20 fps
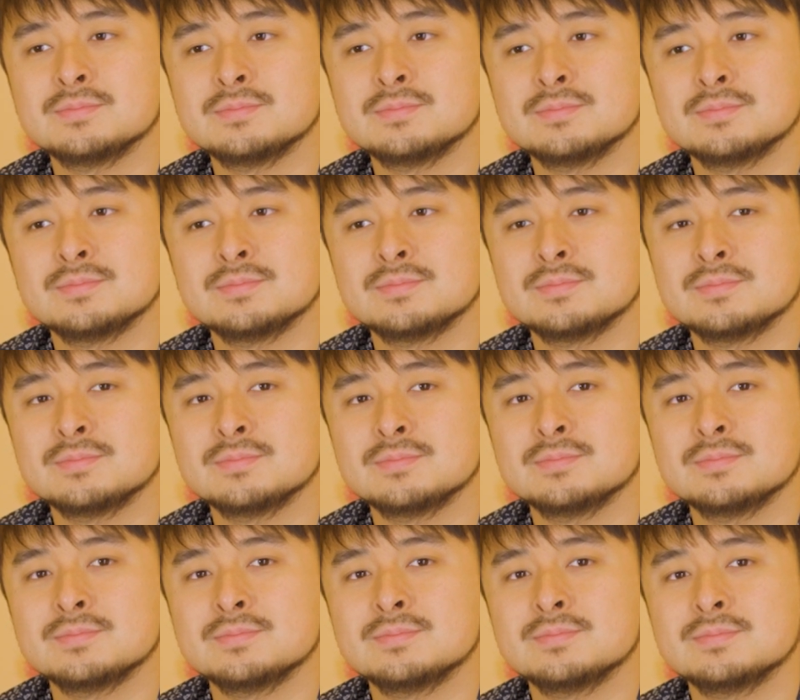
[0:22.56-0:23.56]
First and
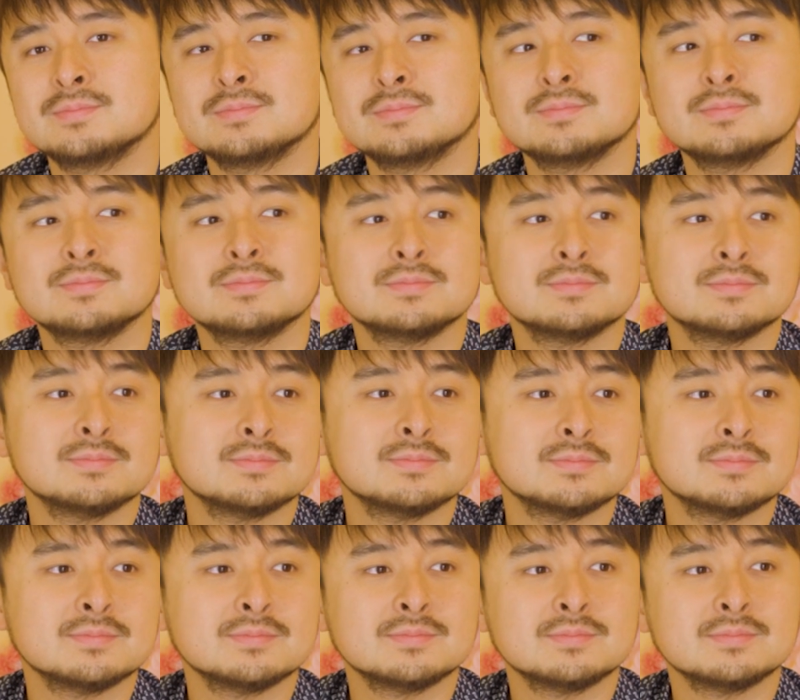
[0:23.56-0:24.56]
foremost, you could
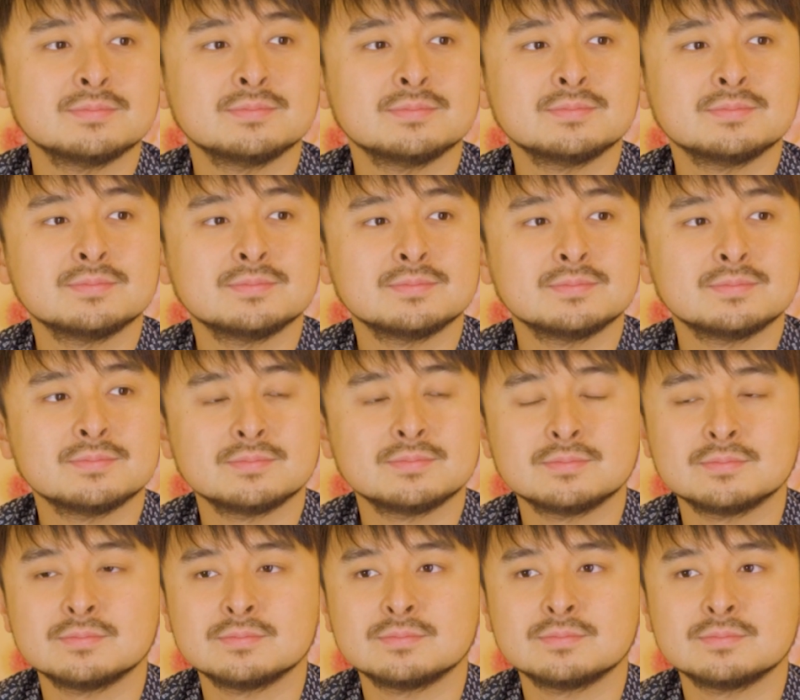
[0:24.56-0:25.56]
have died.
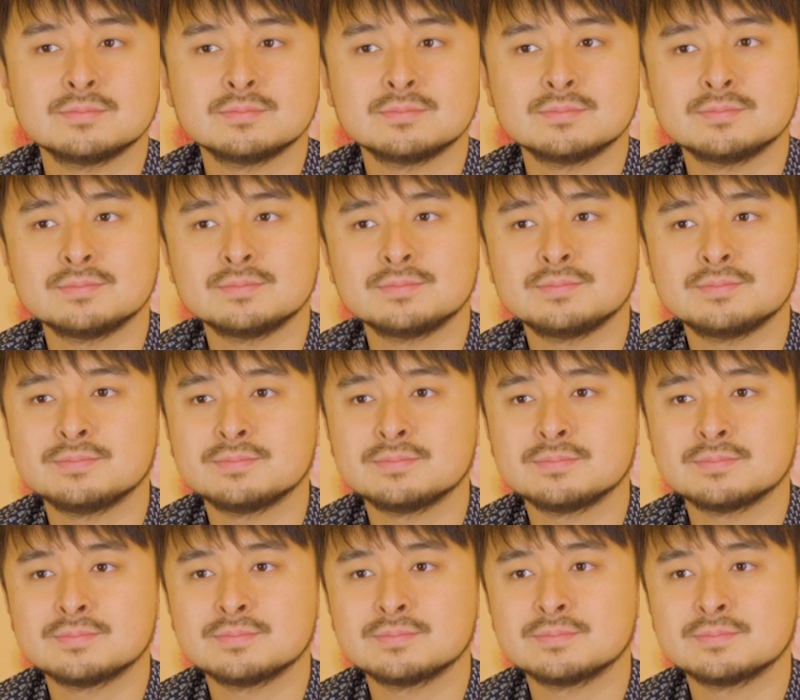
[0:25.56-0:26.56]

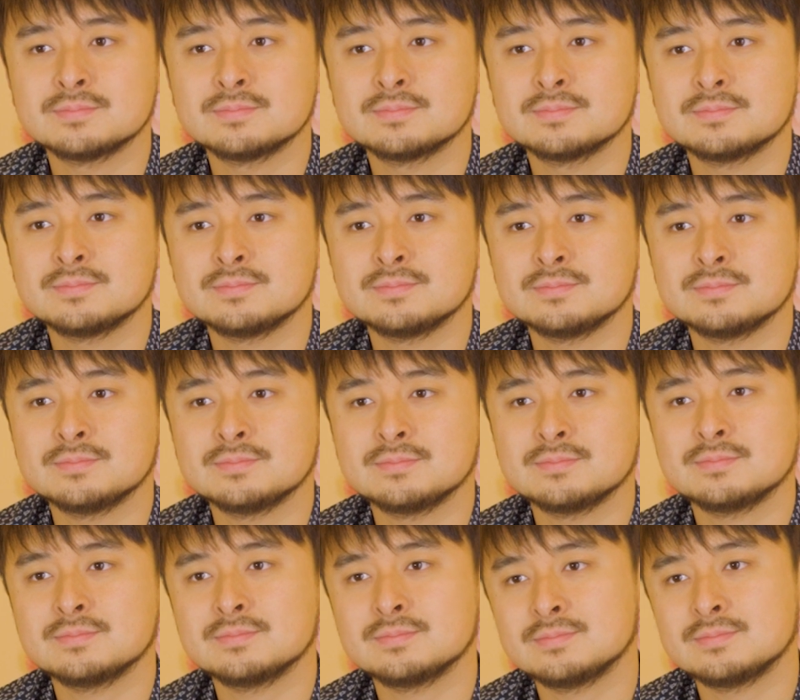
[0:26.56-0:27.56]
Can you feel that
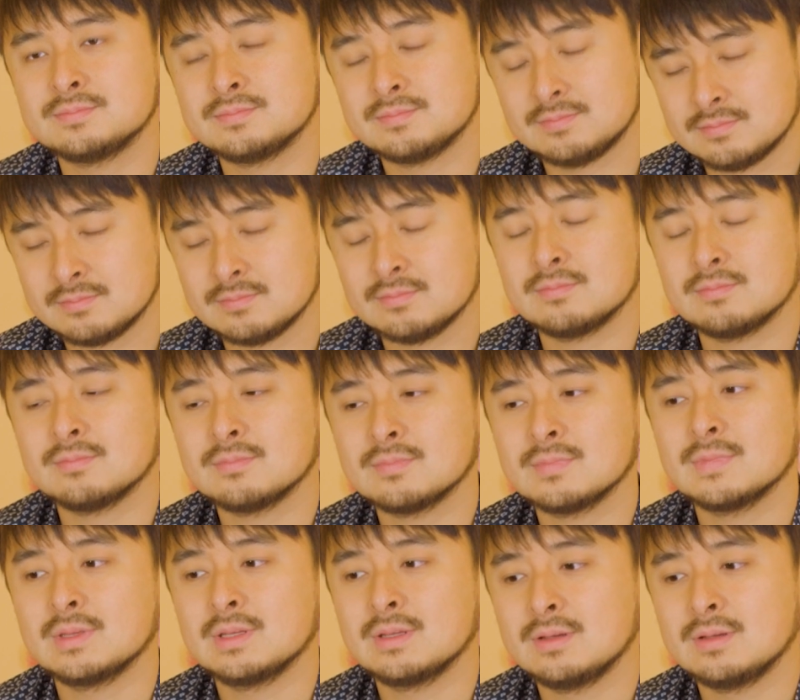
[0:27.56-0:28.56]
you could have died?
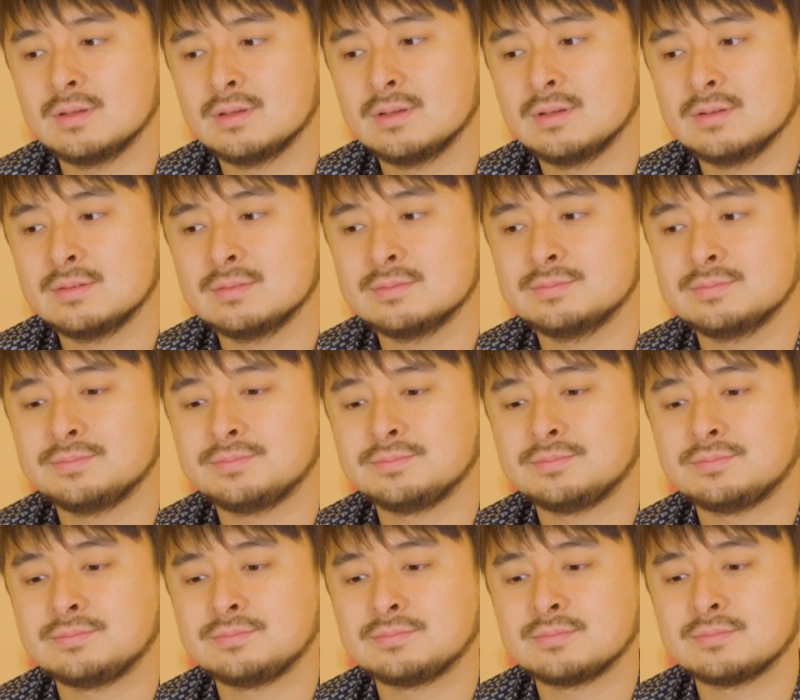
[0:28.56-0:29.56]
And also,
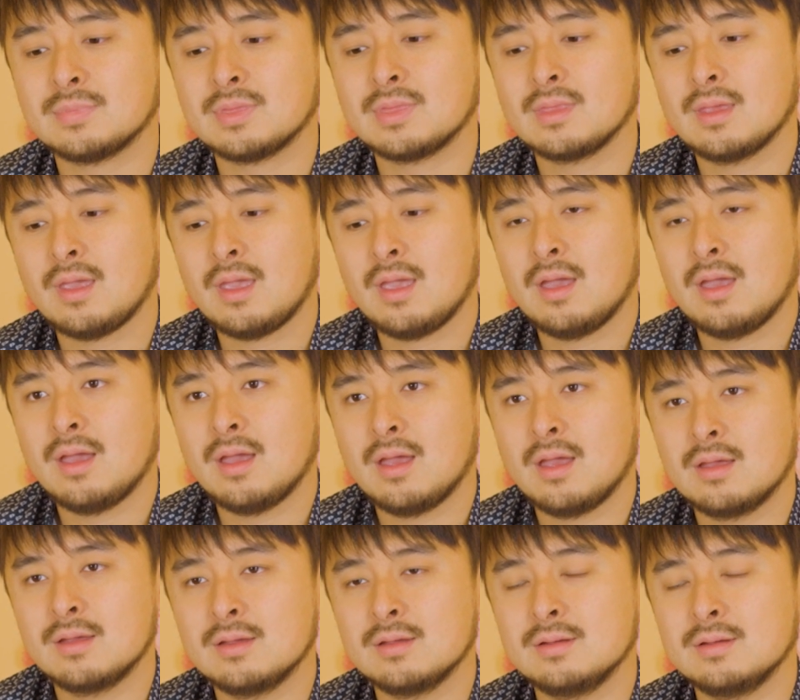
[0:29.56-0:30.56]
if
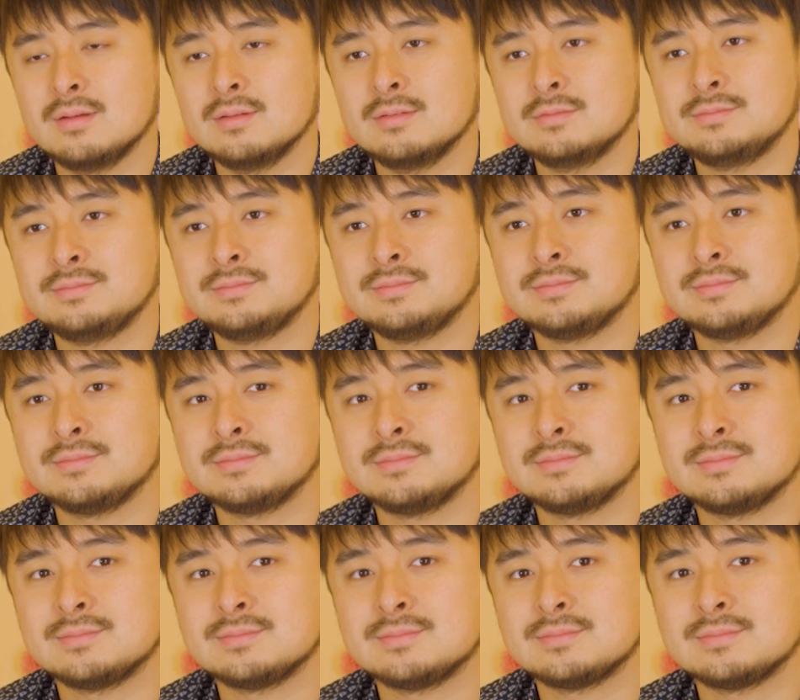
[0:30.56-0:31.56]
you could go
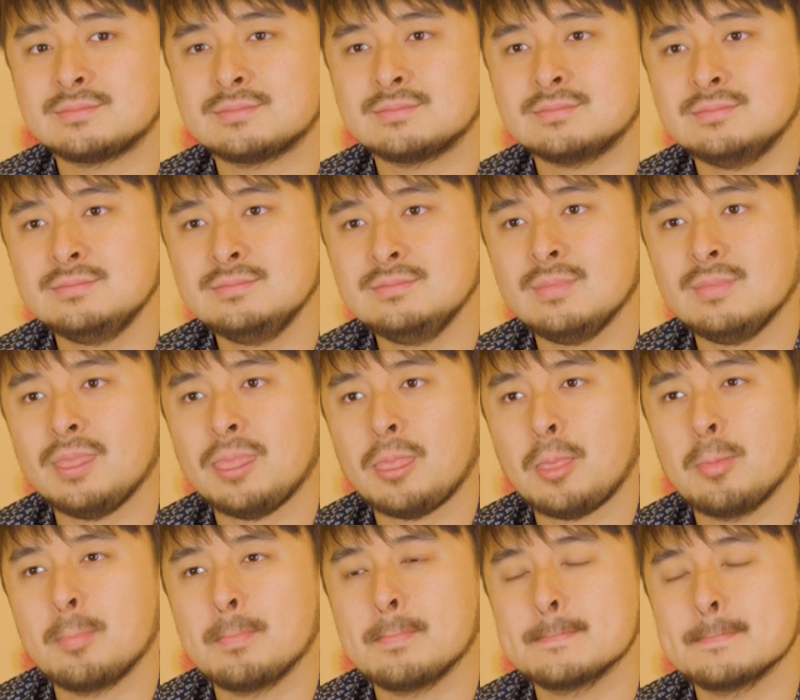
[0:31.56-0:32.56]
back to this
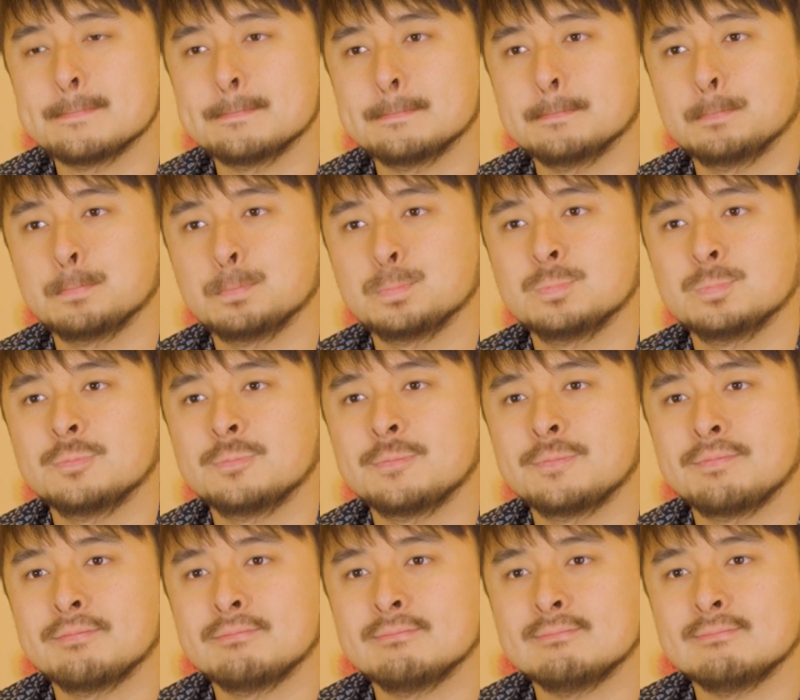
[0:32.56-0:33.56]
place again,
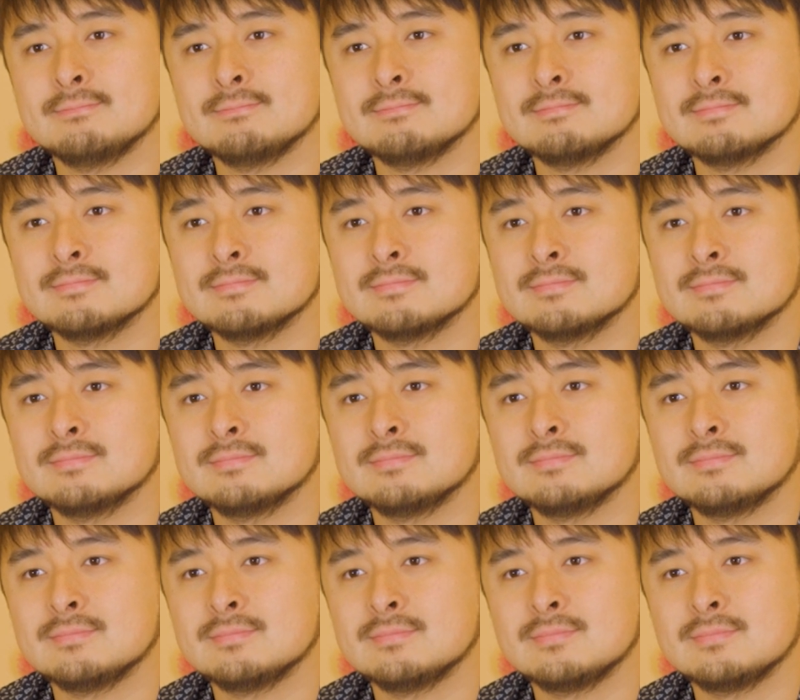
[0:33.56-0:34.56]
130
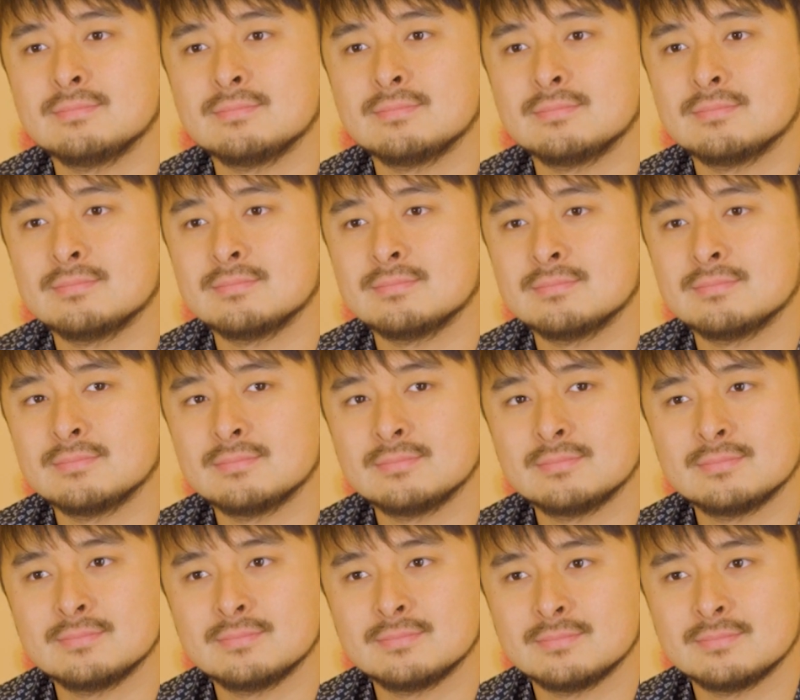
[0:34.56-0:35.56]
days
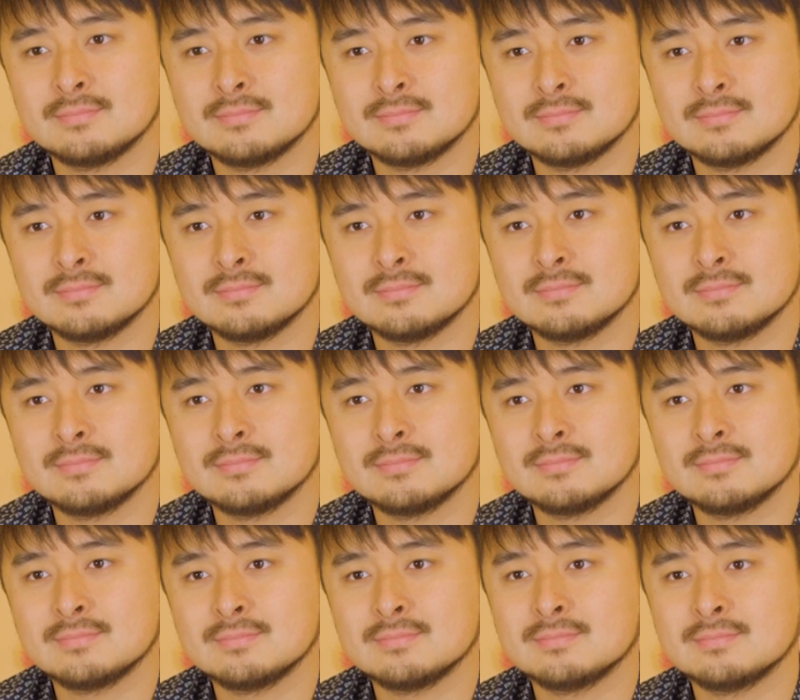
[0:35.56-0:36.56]
ago, would you do
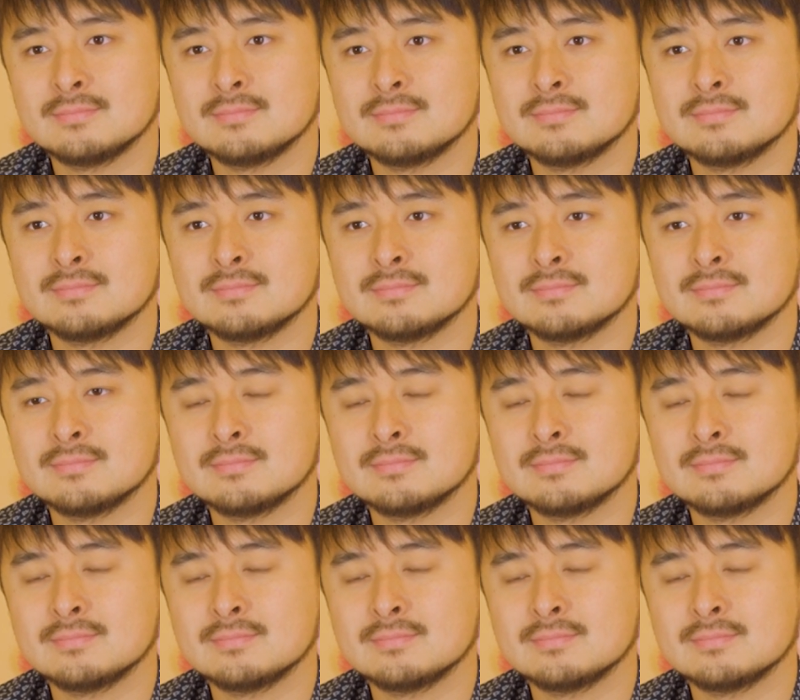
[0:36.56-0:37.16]
the same?